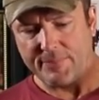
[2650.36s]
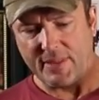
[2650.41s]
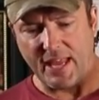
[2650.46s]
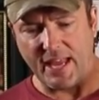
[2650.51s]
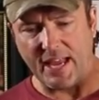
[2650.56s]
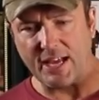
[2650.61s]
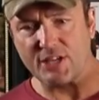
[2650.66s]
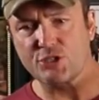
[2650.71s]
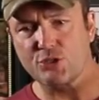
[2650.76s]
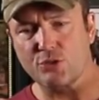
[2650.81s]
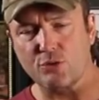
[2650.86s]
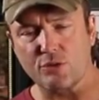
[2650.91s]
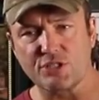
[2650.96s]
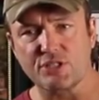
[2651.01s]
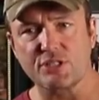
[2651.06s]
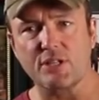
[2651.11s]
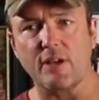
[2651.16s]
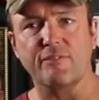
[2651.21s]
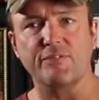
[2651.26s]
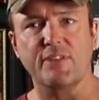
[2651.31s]
extra
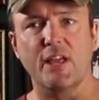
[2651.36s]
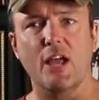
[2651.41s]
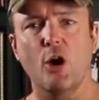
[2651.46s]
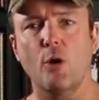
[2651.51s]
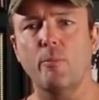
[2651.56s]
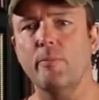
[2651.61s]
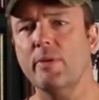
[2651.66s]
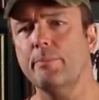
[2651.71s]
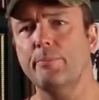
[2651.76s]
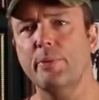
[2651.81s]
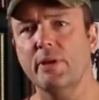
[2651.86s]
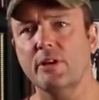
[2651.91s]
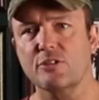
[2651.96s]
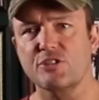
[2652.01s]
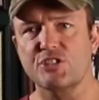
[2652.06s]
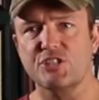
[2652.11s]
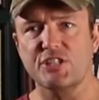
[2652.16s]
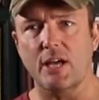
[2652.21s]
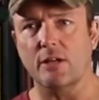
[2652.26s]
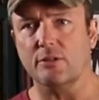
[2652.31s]
stuff to help me build
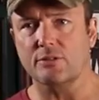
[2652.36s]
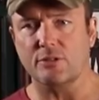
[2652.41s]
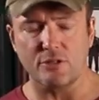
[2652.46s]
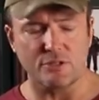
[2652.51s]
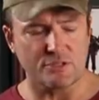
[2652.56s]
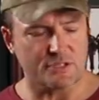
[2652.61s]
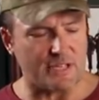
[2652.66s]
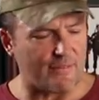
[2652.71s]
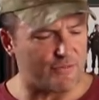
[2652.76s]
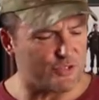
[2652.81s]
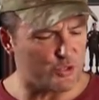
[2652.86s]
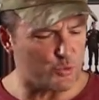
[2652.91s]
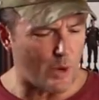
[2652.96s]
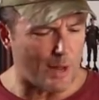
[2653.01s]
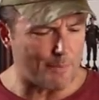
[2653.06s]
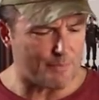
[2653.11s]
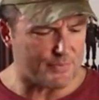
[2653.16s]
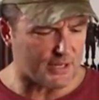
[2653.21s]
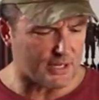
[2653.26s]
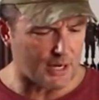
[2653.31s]
shelters. I've
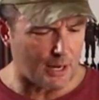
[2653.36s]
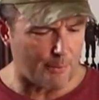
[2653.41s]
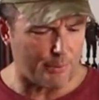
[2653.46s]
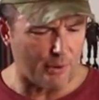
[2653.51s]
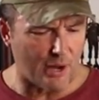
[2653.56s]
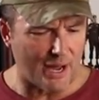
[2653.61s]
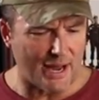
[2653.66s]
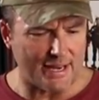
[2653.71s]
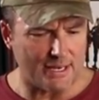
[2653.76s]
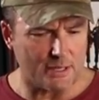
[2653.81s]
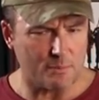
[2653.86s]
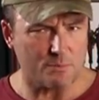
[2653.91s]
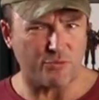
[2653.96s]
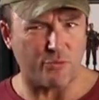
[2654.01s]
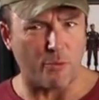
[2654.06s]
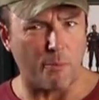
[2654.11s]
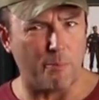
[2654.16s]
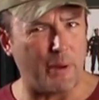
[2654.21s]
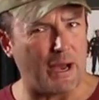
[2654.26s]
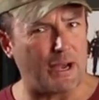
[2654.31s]
swapped a couple items
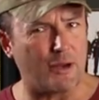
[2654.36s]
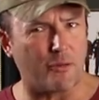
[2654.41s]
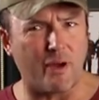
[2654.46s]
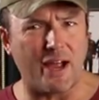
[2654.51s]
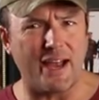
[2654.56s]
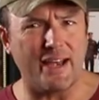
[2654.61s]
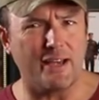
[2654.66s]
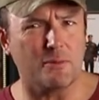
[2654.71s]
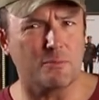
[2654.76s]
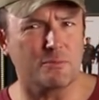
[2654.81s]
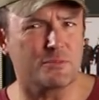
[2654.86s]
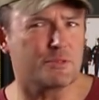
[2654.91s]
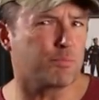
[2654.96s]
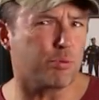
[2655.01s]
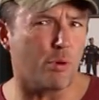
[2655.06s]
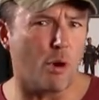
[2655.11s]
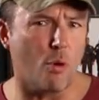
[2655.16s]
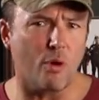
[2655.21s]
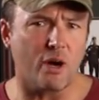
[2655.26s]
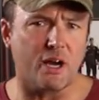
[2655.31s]
for better items,
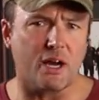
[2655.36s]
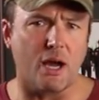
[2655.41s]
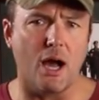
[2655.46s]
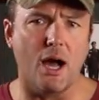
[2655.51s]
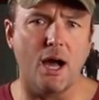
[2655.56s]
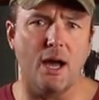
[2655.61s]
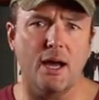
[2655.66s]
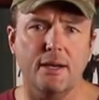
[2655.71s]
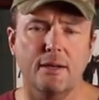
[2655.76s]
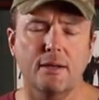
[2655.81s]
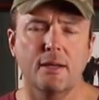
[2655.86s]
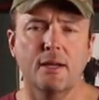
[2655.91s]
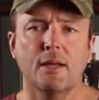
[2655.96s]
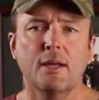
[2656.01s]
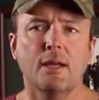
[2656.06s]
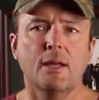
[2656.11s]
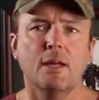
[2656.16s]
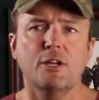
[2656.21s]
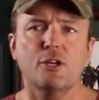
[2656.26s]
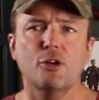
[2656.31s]
pro or con,
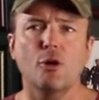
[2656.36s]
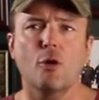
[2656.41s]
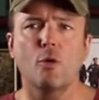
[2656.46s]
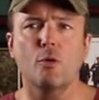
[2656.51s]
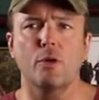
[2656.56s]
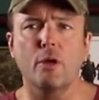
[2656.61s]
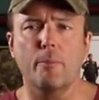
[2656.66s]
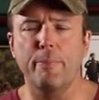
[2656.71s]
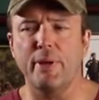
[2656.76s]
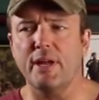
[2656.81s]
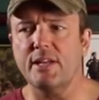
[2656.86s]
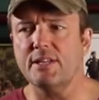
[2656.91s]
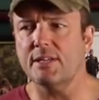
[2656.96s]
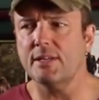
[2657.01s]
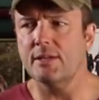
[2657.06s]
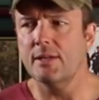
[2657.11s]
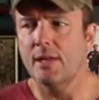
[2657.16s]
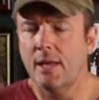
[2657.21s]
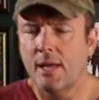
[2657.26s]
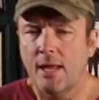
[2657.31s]
your own
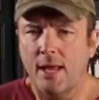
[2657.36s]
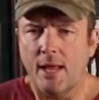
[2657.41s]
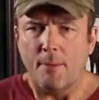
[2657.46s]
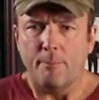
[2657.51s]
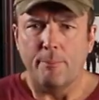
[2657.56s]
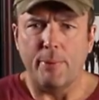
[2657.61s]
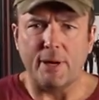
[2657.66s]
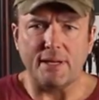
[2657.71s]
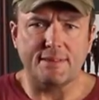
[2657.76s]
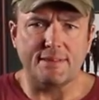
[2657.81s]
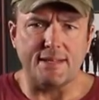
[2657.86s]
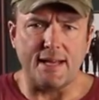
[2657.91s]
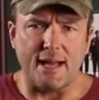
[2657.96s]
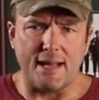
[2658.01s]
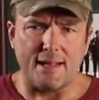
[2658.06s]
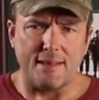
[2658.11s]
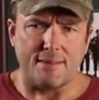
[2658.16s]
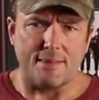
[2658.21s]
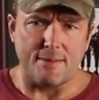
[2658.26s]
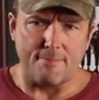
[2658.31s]
opinion. But
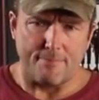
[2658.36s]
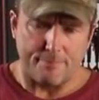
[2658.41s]
the